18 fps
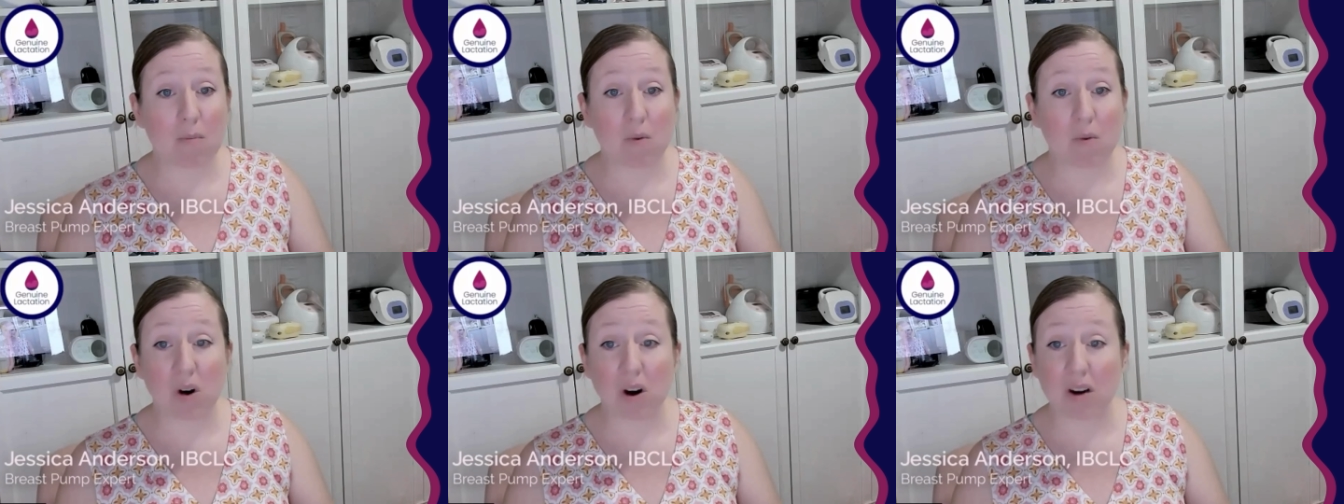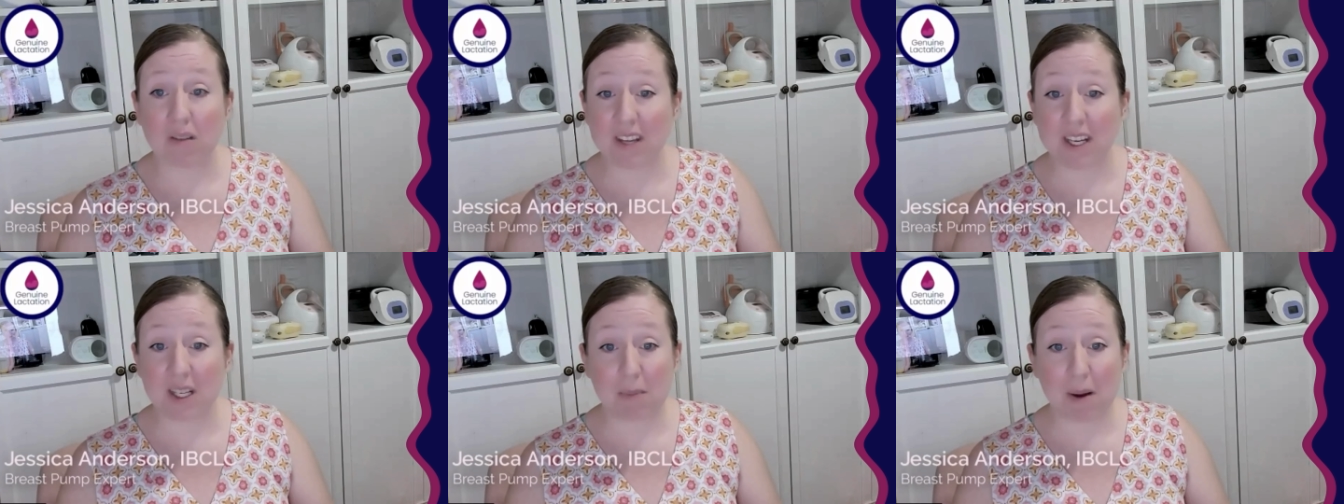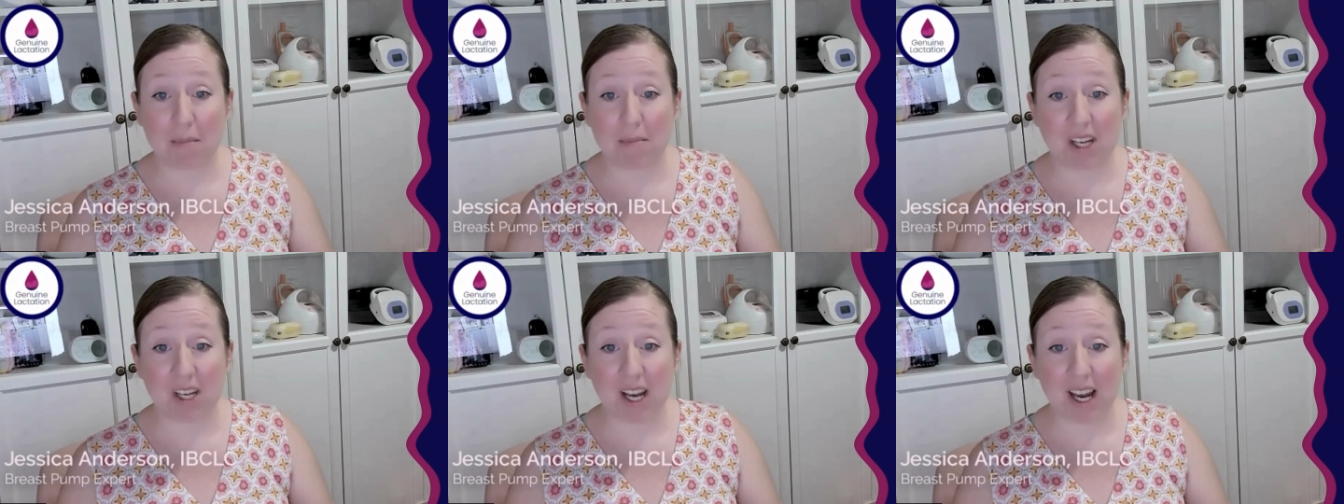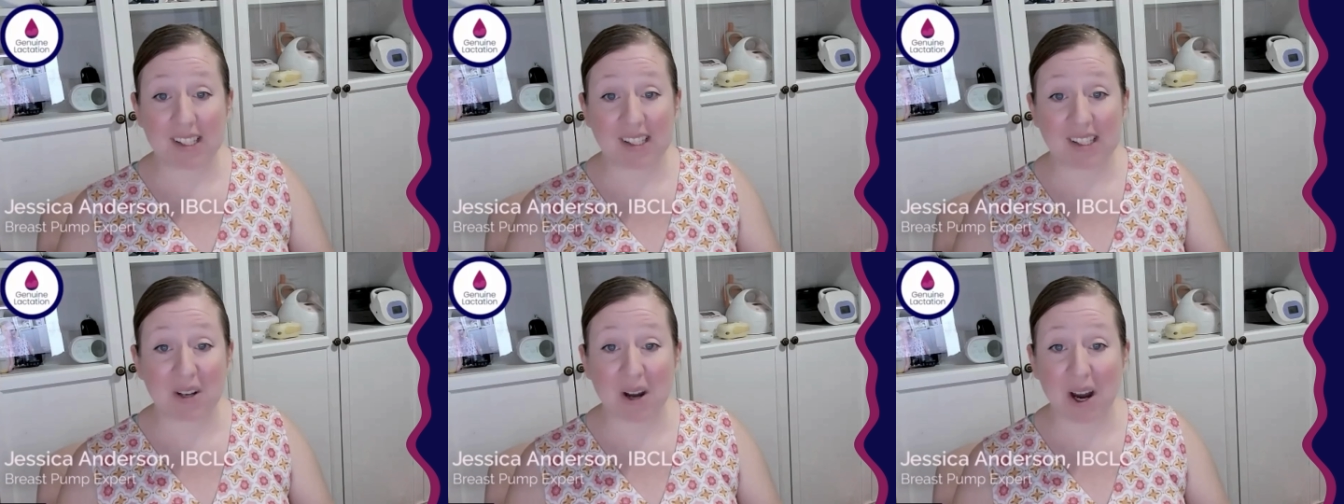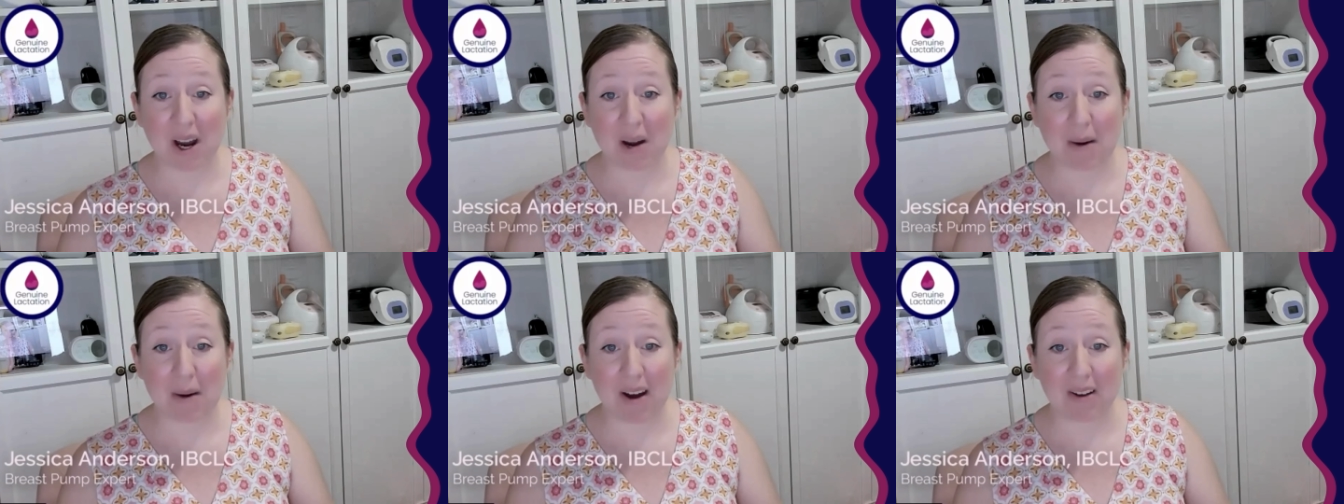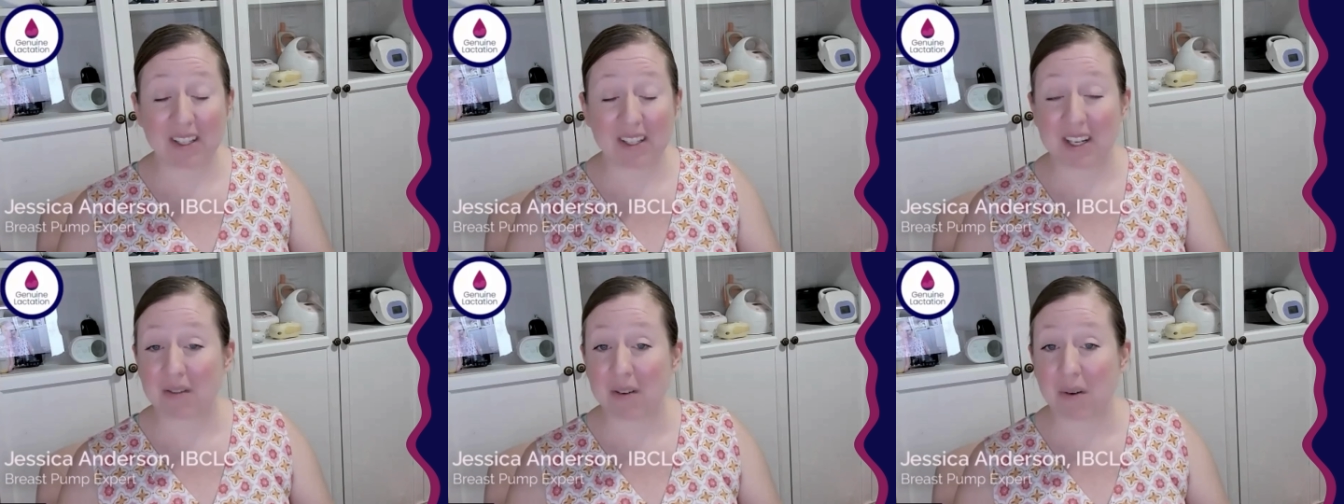more of these pump chats to talk about
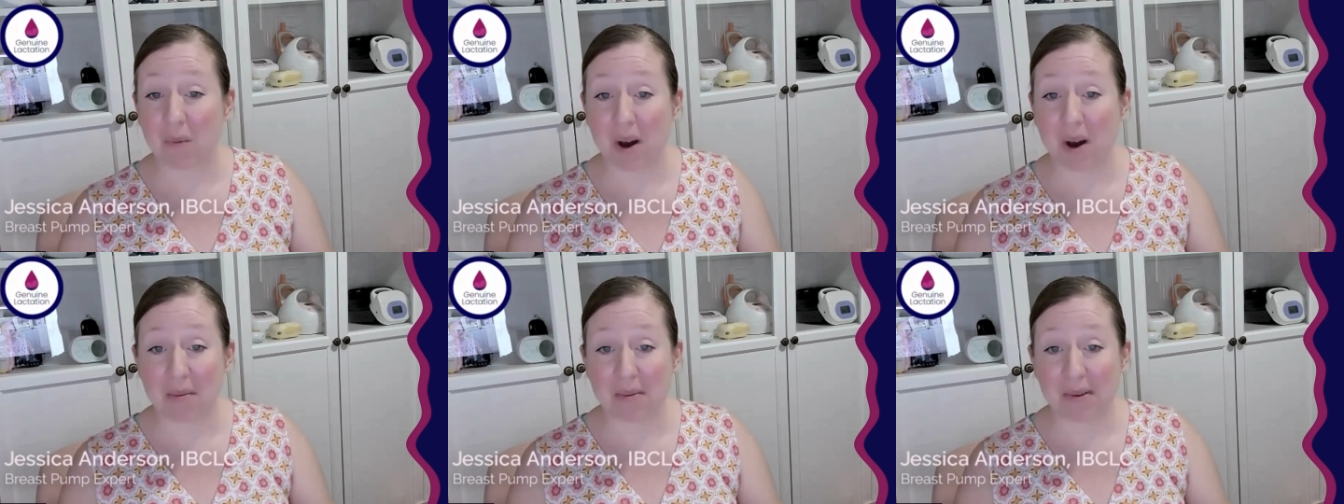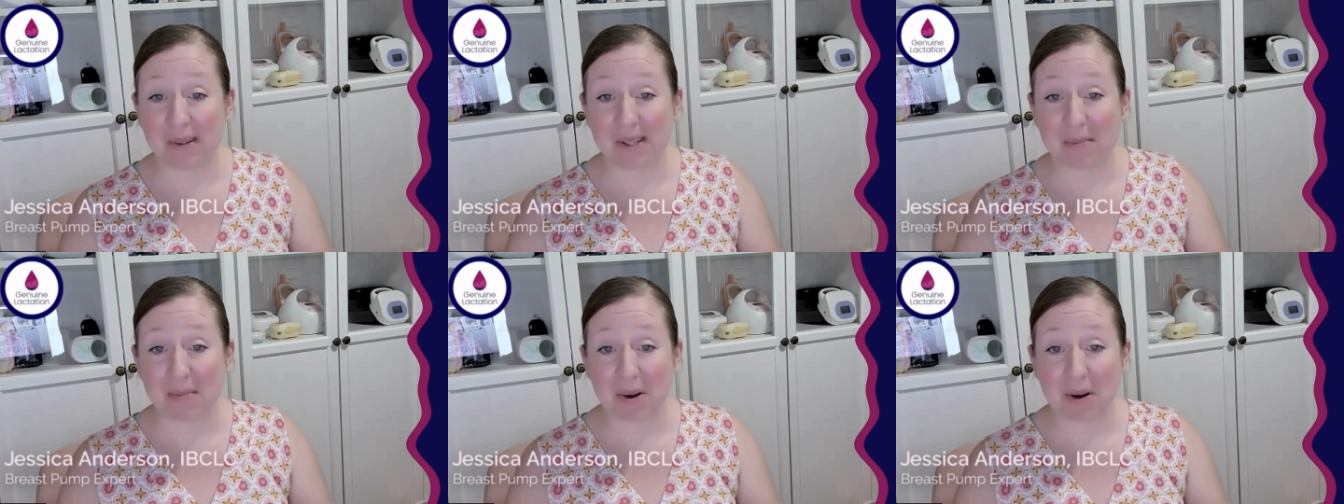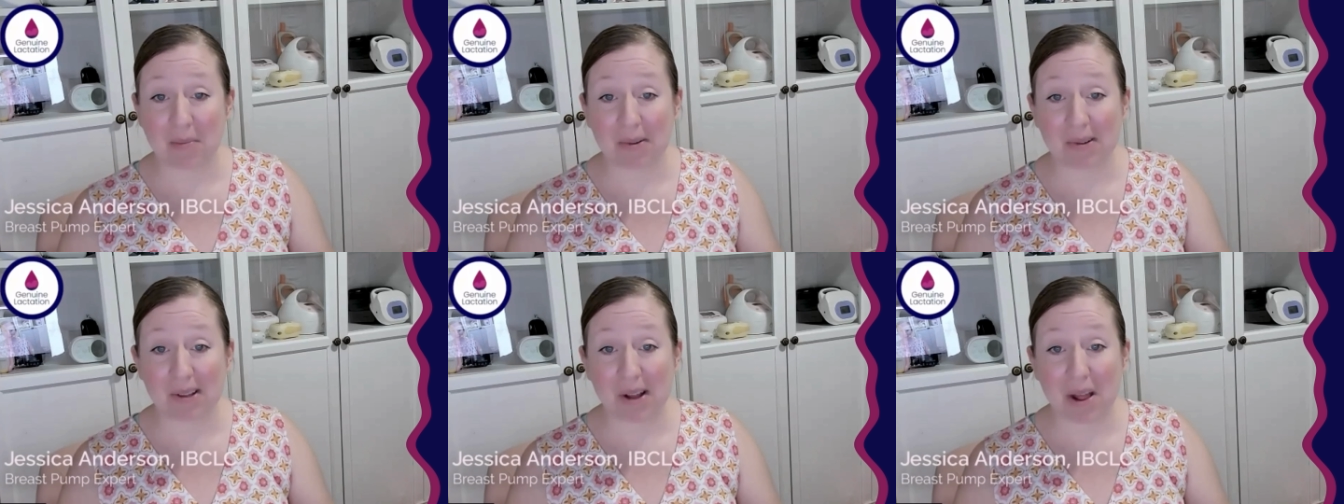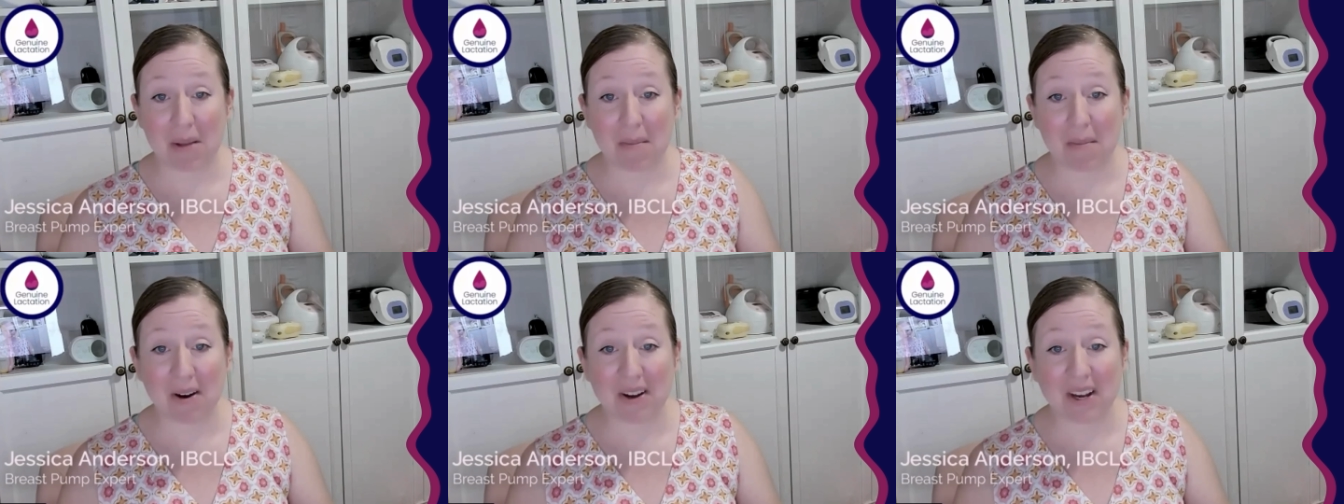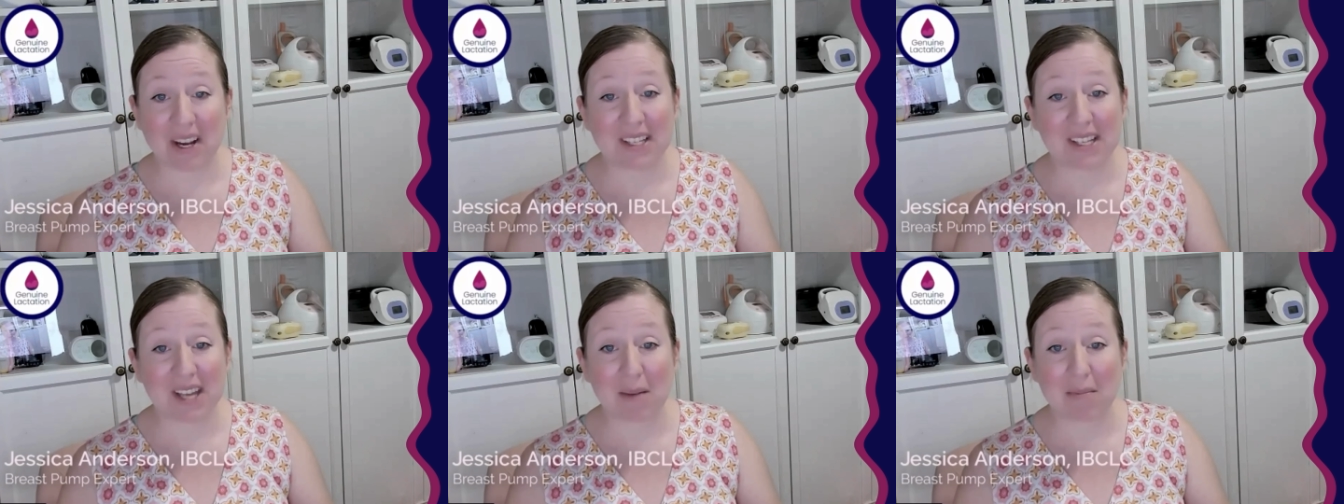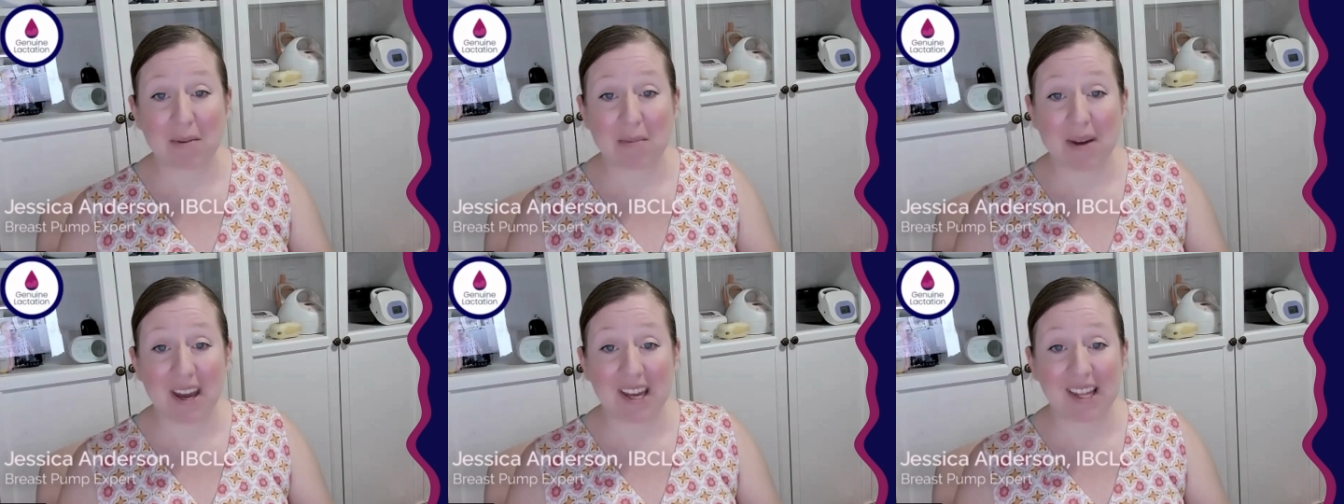the different wearables and portables on the market to help you
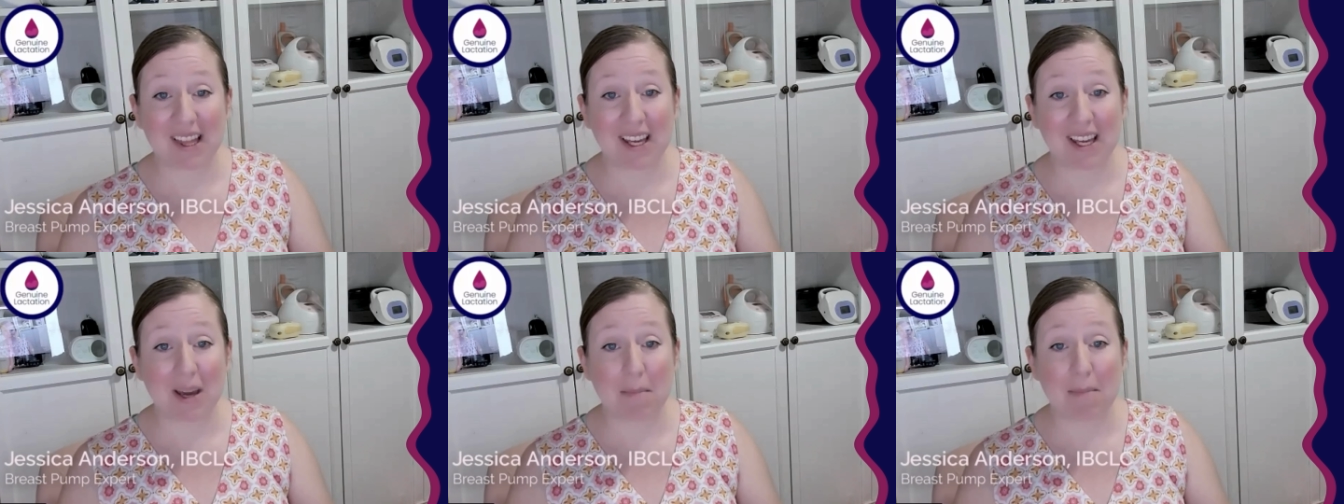make the